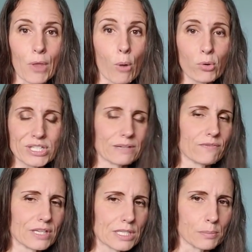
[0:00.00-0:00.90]
almost
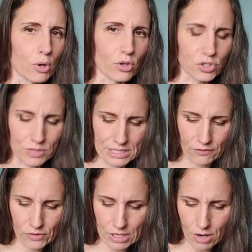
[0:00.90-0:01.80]
invincible so it's
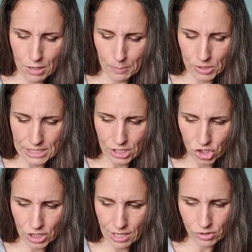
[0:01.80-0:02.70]
definitely not a
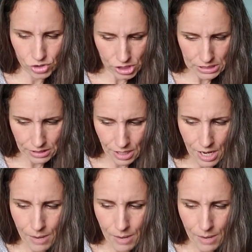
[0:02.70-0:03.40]
protection energy